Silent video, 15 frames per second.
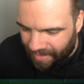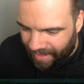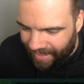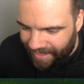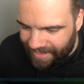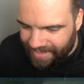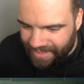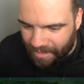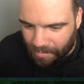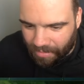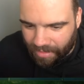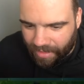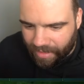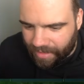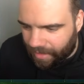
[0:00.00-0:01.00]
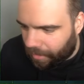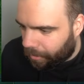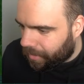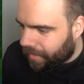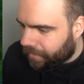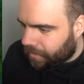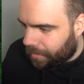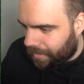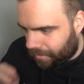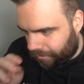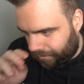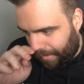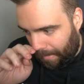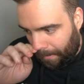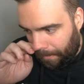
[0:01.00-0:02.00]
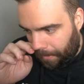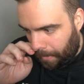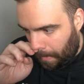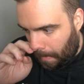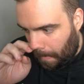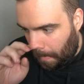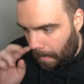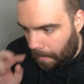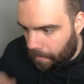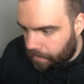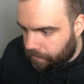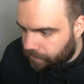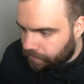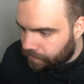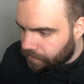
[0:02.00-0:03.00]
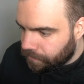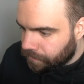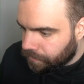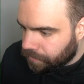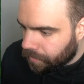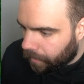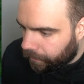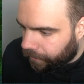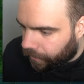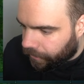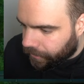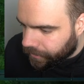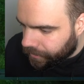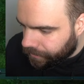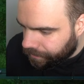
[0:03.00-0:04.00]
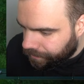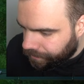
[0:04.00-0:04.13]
It seems unlikely. We'd have to build a ramp first.